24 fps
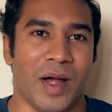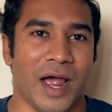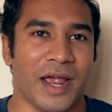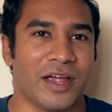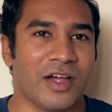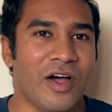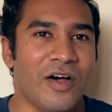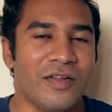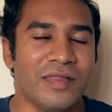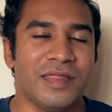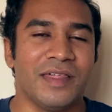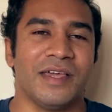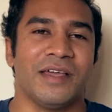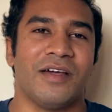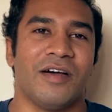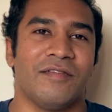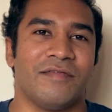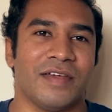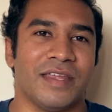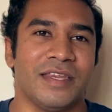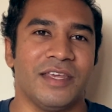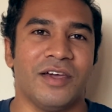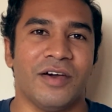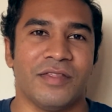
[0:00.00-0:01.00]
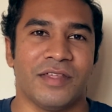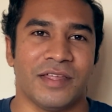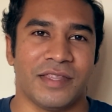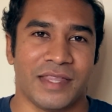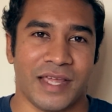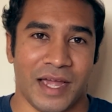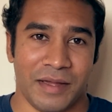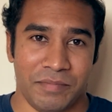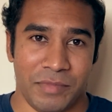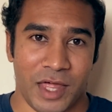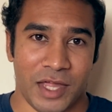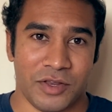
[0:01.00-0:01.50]
I can't think of any other
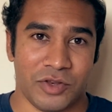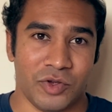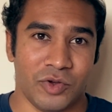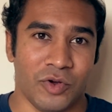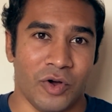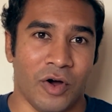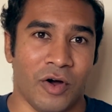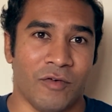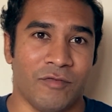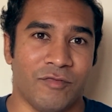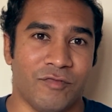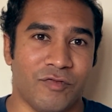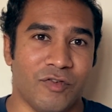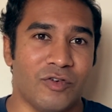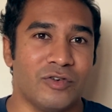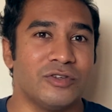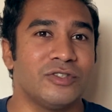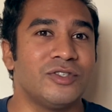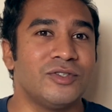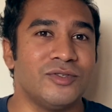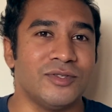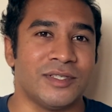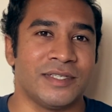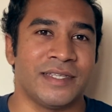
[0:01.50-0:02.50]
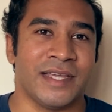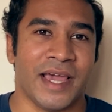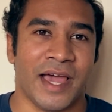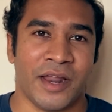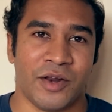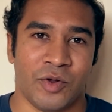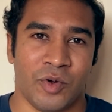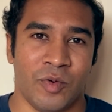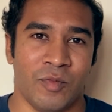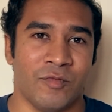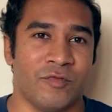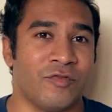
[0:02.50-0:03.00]
time that you are forced to stay
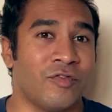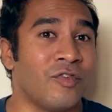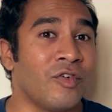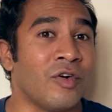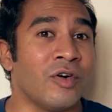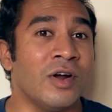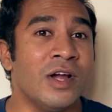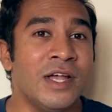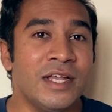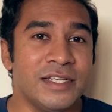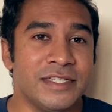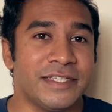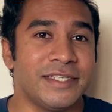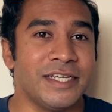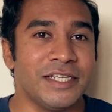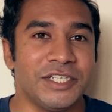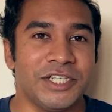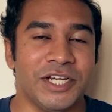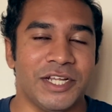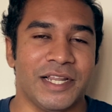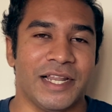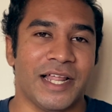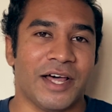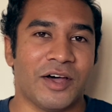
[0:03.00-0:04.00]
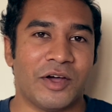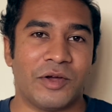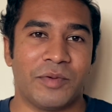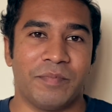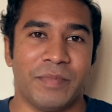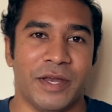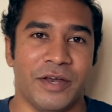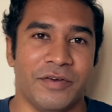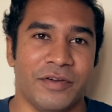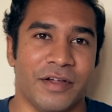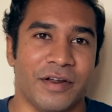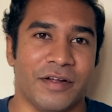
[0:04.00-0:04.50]
at home for such a long
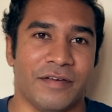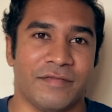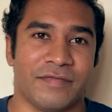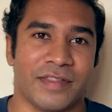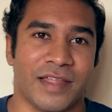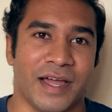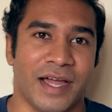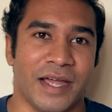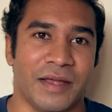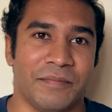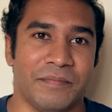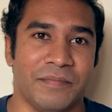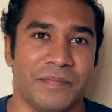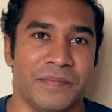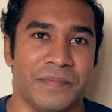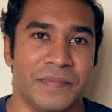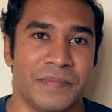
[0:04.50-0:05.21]
period of time.